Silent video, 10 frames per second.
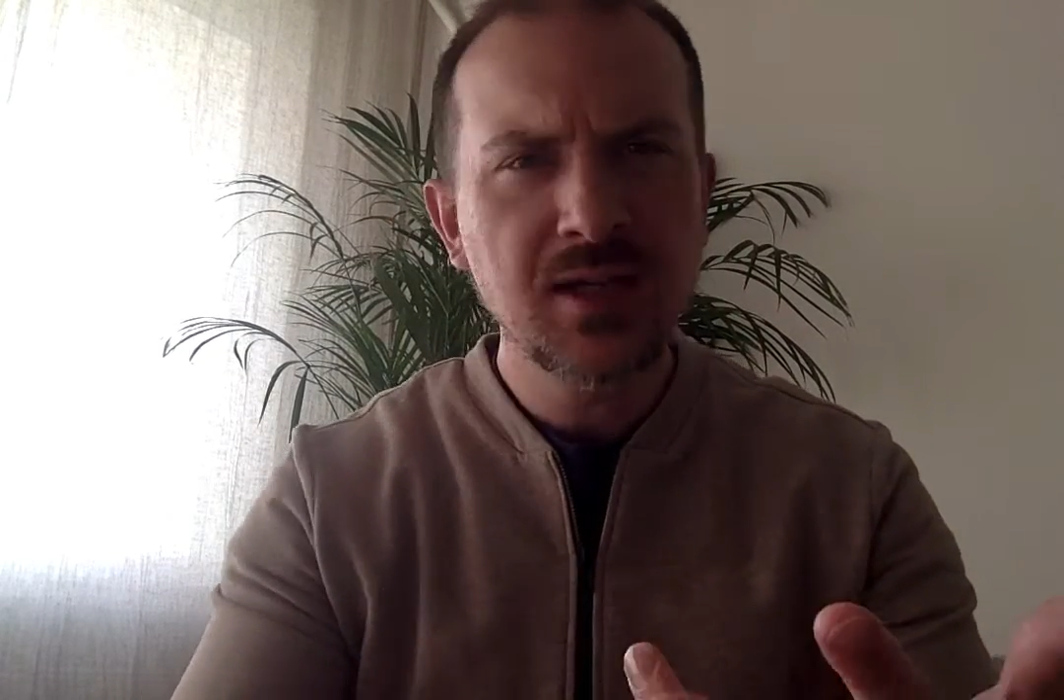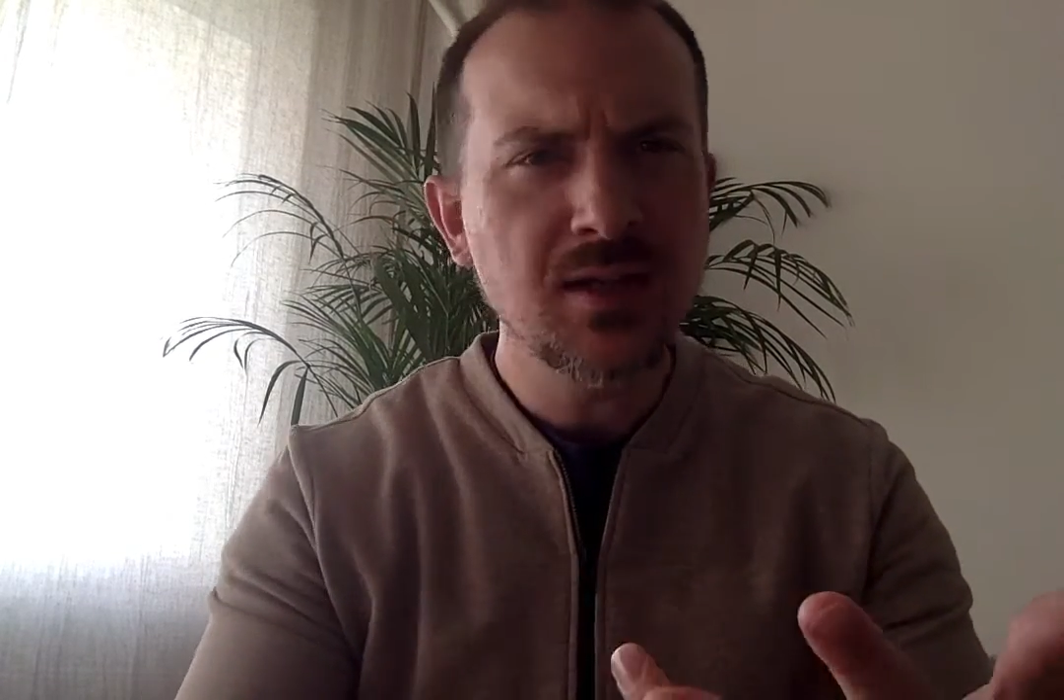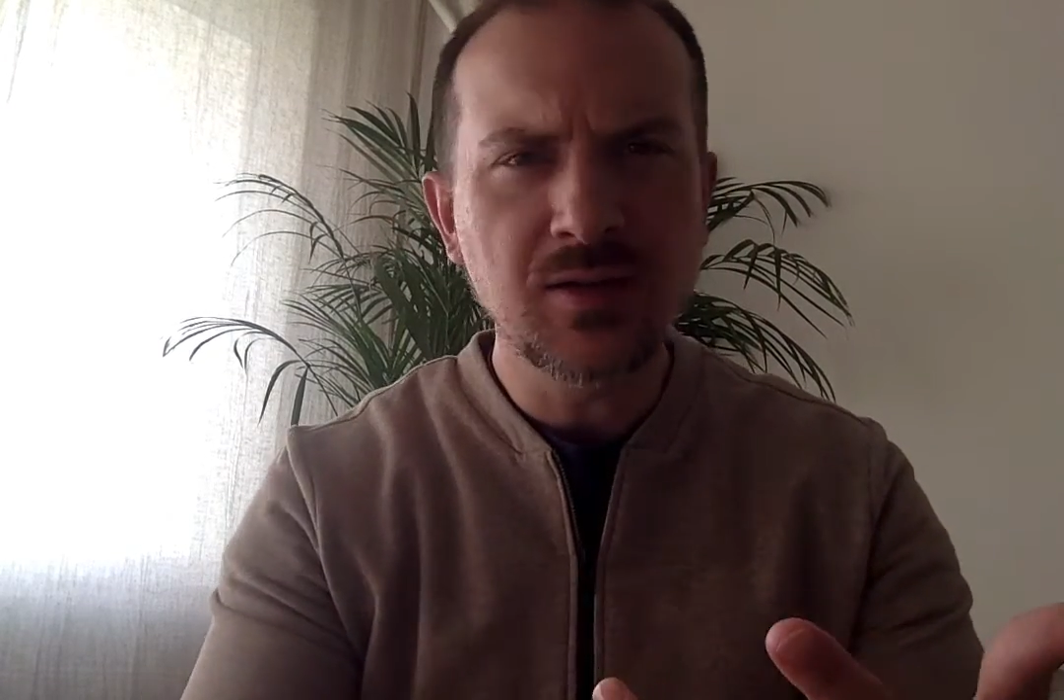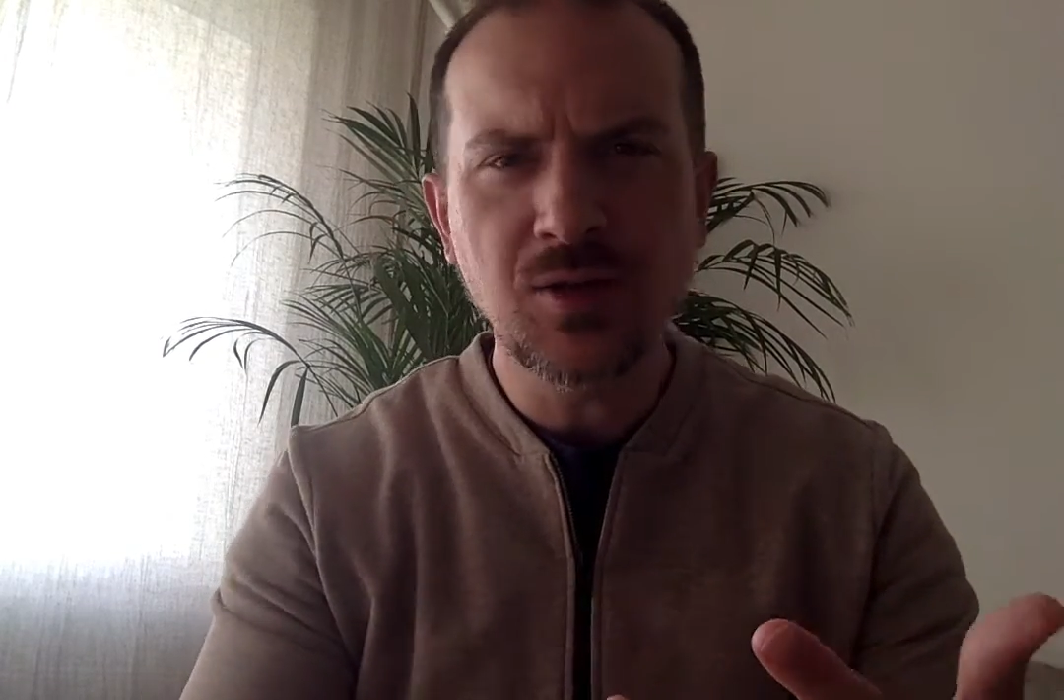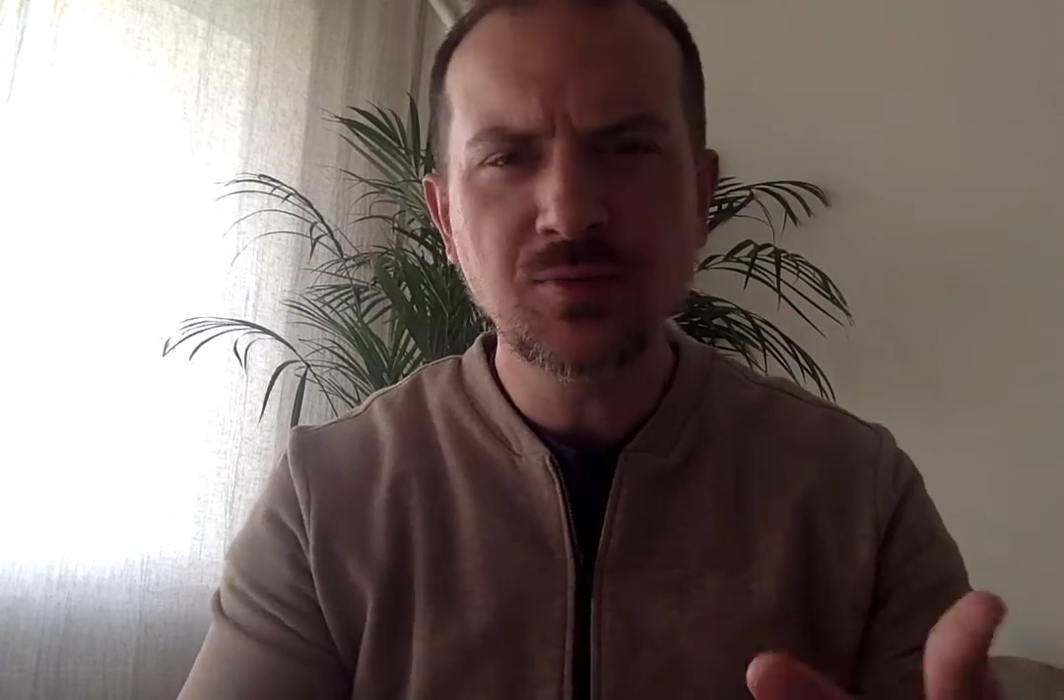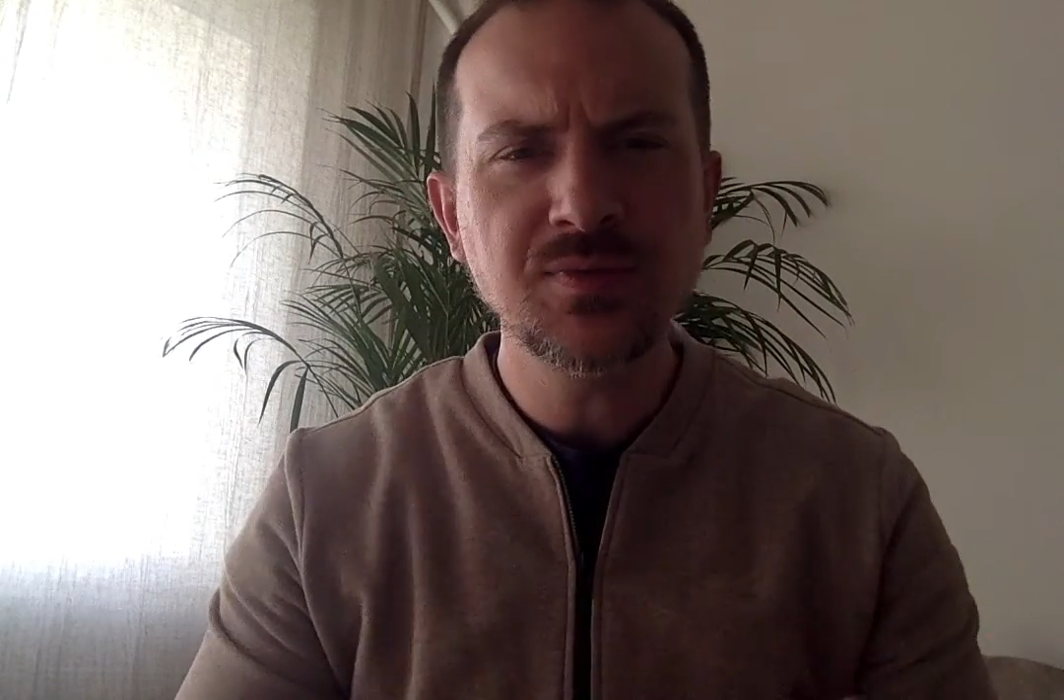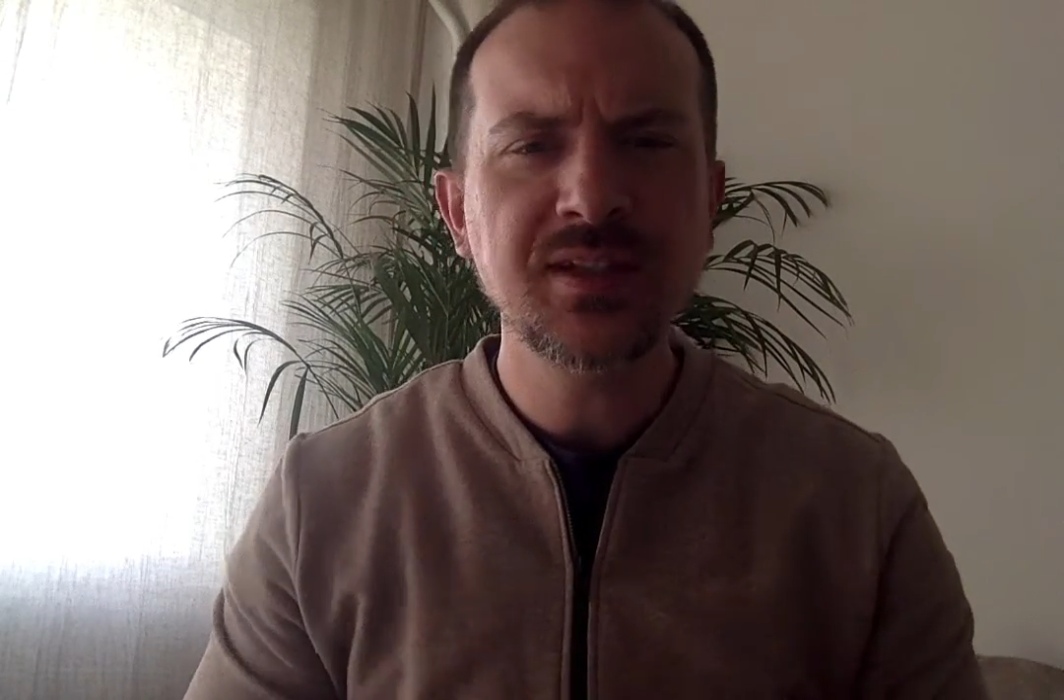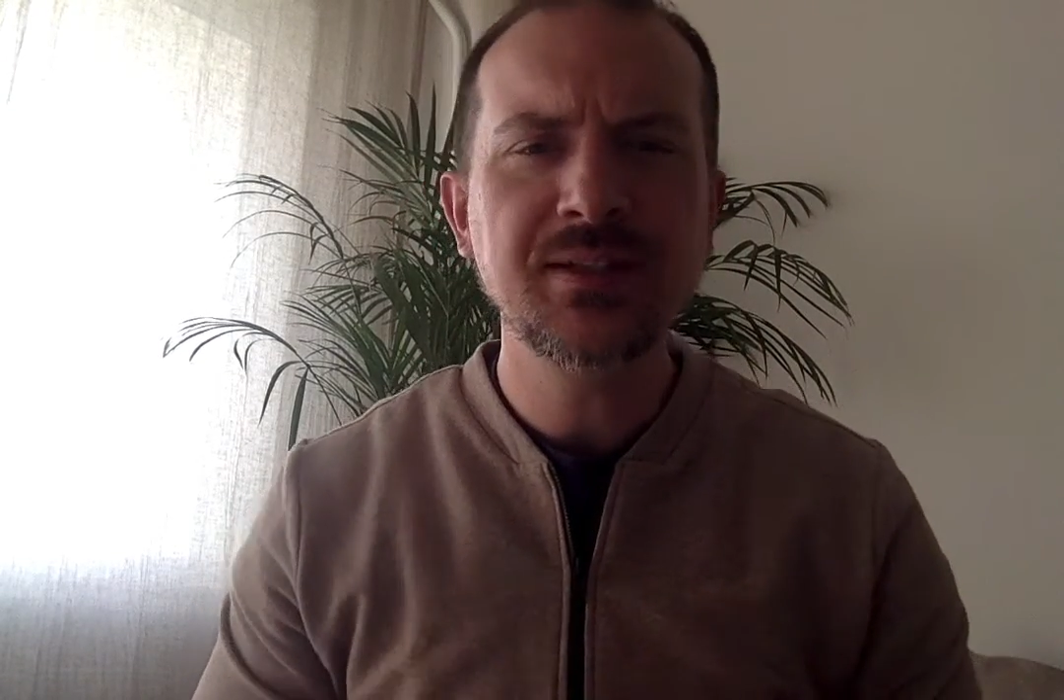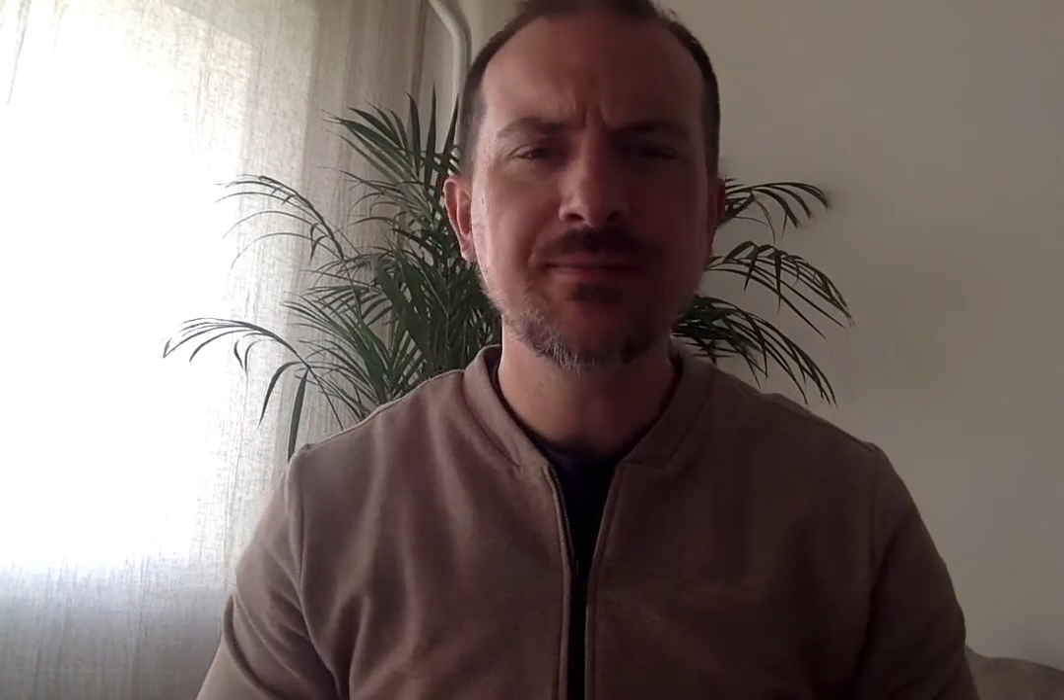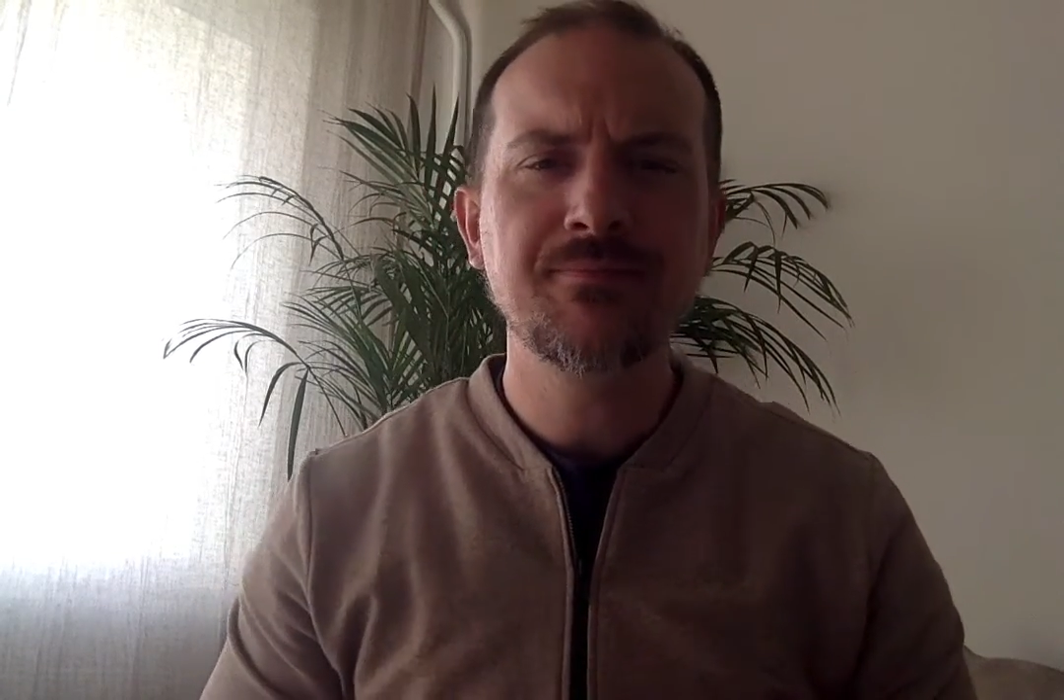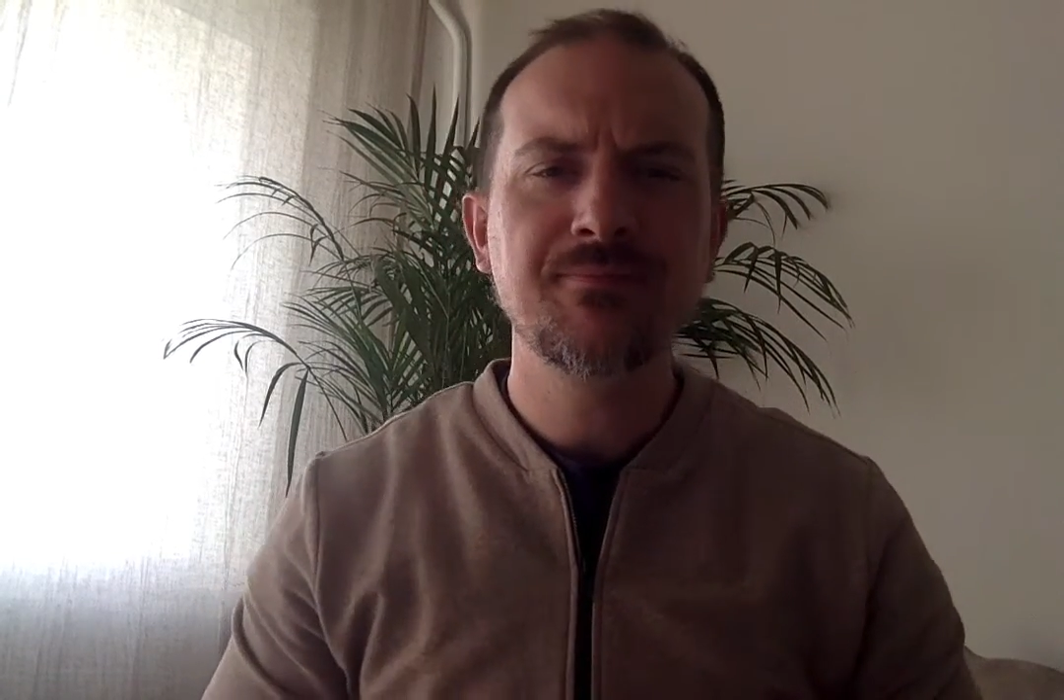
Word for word: lonely.